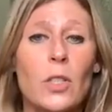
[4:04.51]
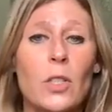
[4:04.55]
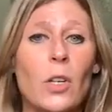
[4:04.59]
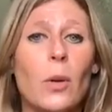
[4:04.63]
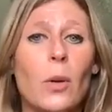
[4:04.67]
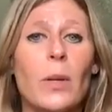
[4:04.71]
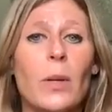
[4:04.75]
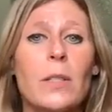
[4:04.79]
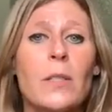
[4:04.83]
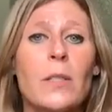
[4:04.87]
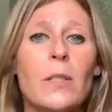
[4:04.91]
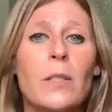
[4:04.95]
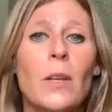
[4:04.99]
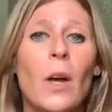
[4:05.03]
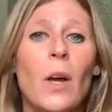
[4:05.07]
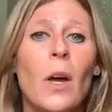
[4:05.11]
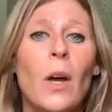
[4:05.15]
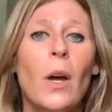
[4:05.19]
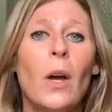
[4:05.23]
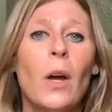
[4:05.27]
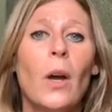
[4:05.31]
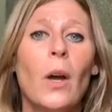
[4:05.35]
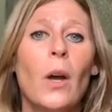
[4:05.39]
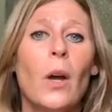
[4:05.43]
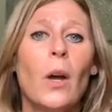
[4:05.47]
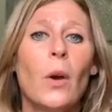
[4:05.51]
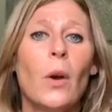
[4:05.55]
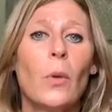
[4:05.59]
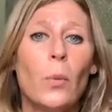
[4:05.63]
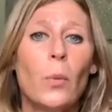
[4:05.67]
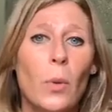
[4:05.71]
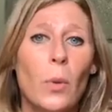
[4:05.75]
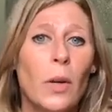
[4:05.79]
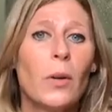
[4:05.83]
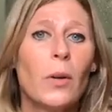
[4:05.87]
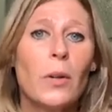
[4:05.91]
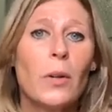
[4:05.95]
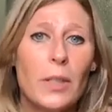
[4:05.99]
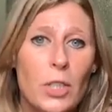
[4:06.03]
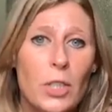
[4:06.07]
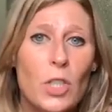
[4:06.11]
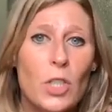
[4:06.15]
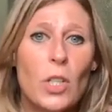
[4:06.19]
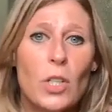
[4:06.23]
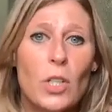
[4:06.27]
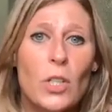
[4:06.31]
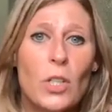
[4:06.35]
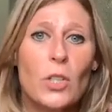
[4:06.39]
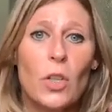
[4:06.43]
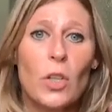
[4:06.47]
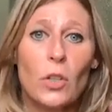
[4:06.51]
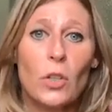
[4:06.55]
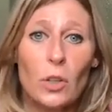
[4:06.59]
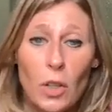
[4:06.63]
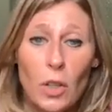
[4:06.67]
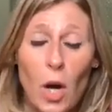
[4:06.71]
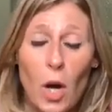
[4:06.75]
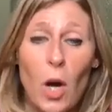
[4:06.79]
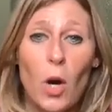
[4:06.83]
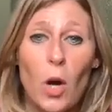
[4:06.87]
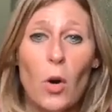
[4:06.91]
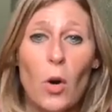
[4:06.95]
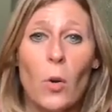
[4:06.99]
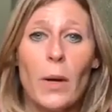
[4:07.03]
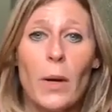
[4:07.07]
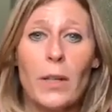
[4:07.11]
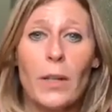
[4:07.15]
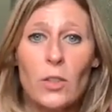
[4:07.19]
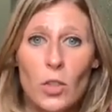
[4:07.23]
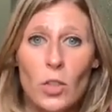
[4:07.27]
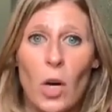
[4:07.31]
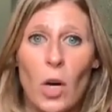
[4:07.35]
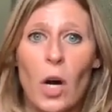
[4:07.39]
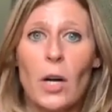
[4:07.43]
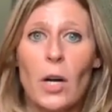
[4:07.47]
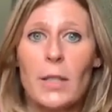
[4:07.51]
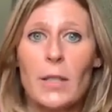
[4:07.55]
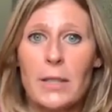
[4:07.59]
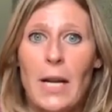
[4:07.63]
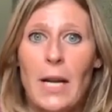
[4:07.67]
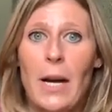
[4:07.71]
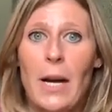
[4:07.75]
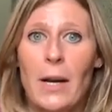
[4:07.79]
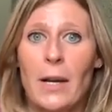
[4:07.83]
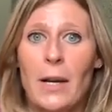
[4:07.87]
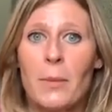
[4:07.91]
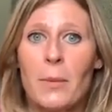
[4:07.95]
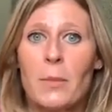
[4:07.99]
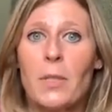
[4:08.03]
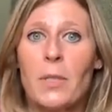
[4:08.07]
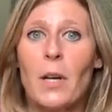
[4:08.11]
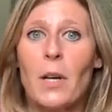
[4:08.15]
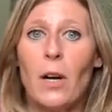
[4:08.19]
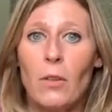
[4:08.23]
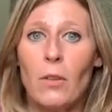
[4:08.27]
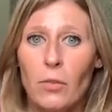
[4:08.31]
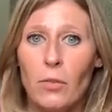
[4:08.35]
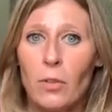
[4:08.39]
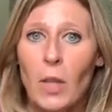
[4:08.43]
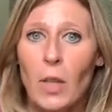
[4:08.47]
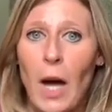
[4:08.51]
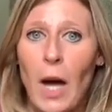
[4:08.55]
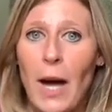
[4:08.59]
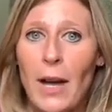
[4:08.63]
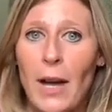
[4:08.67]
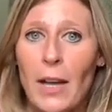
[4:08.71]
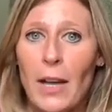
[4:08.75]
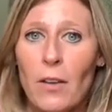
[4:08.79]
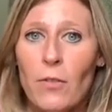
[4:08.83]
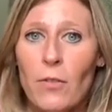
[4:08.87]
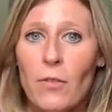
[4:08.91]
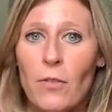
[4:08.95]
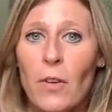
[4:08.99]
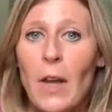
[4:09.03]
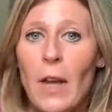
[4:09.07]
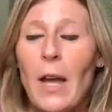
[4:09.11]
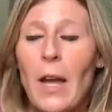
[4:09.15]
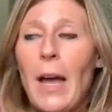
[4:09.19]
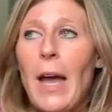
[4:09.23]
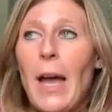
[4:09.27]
So it's really just the low and dark times of life,